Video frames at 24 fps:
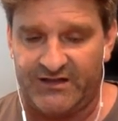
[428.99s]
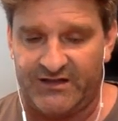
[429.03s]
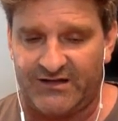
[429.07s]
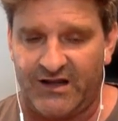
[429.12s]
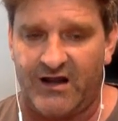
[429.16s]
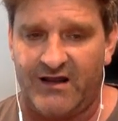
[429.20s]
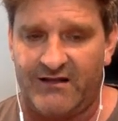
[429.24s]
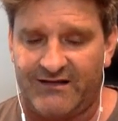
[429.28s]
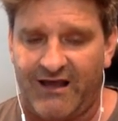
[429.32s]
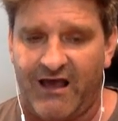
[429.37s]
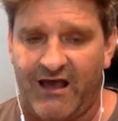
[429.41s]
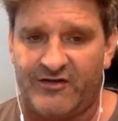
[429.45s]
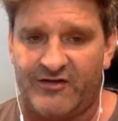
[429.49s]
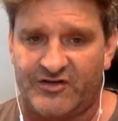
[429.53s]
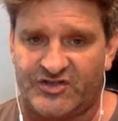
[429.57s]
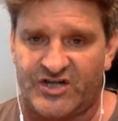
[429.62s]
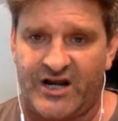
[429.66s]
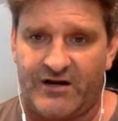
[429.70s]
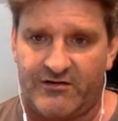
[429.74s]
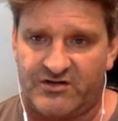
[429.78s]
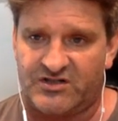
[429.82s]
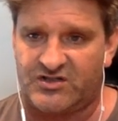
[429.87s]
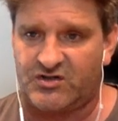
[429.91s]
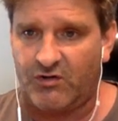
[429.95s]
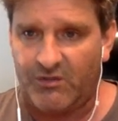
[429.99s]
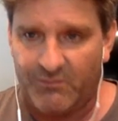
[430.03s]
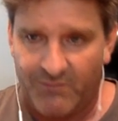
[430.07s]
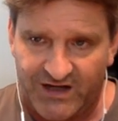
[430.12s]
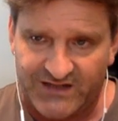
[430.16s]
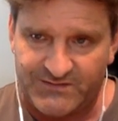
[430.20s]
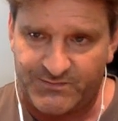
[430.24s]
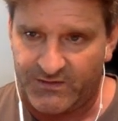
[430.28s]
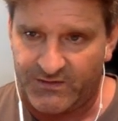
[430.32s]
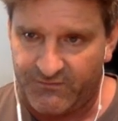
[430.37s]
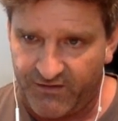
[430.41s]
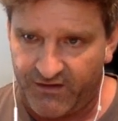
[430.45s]
The Dollar General store
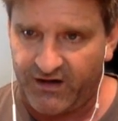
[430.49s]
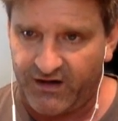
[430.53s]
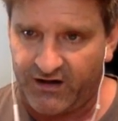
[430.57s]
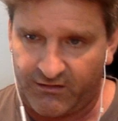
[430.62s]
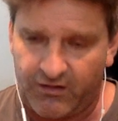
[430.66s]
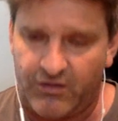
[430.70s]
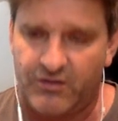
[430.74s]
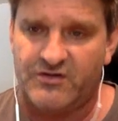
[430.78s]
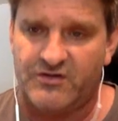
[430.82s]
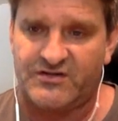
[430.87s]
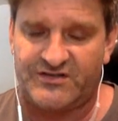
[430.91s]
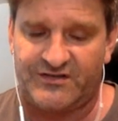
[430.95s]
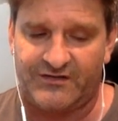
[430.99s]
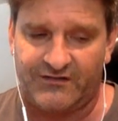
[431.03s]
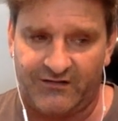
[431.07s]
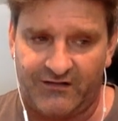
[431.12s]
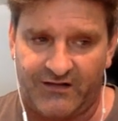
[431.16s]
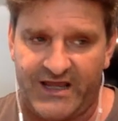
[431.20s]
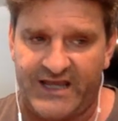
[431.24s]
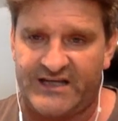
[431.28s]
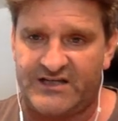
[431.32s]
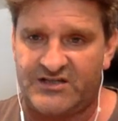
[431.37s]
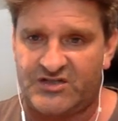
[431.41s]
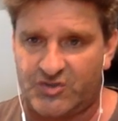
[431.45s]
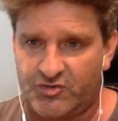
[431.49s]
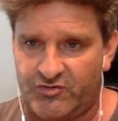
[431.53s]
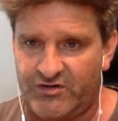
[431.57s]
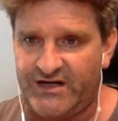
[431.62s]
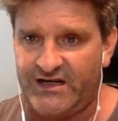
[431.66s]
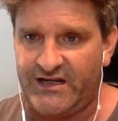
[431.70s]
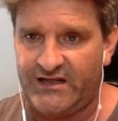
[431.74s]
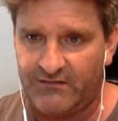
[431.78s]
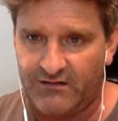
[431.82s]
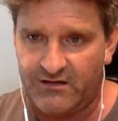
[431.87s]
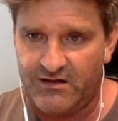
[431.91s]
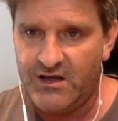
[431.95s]
must be very close to the Lake
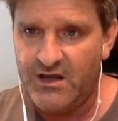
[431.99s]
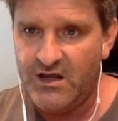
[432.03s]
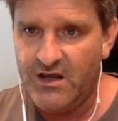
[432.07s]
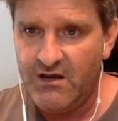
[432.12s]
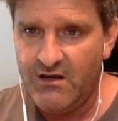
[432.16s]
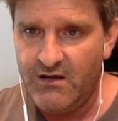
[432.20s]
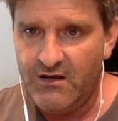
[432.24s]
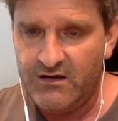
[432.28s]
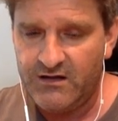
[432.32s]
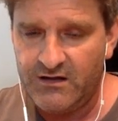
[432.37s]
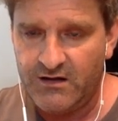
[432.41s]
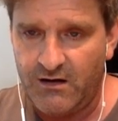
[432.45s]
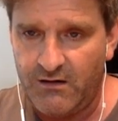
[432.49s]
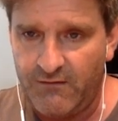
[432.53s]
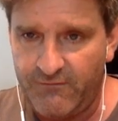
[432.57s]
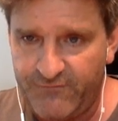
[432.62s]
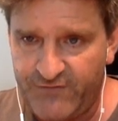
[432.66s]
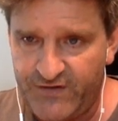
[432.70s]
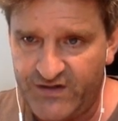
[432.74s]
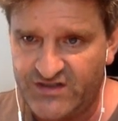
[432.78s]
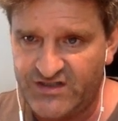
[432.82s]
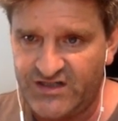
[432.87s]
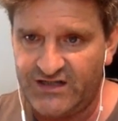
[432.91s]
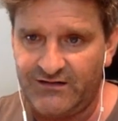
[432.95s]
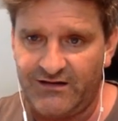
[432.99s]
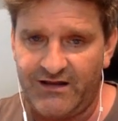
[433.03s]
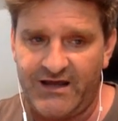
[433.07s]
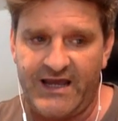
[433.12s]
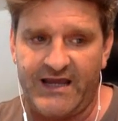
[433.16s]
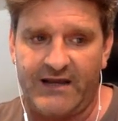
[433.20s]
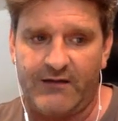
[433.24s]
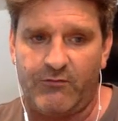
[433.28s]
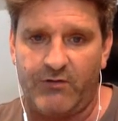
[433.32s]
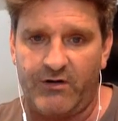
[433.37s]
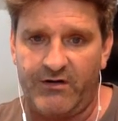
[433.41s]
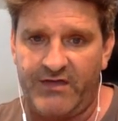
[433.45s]
Street, you know, fishing
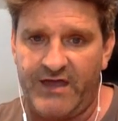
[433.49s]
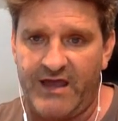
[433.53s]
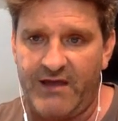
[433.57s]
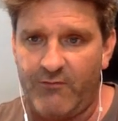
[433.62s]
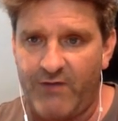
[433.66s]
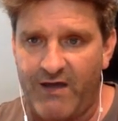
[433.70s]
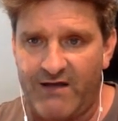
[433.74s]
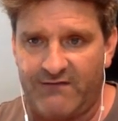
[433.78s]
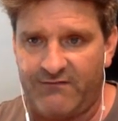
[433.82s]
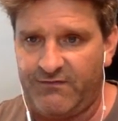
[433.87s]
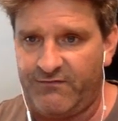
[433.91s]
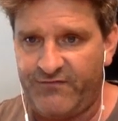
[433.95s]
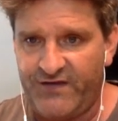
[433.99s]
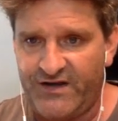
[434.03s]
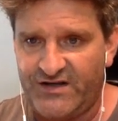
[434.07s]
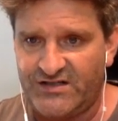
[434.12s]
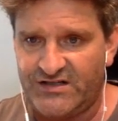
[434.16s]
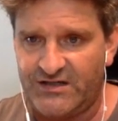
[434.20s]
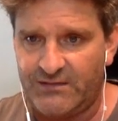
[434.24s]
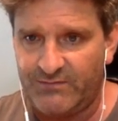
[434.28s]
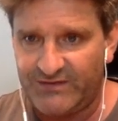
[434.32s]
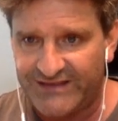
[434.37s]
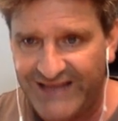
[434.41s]
lake where they went fishing.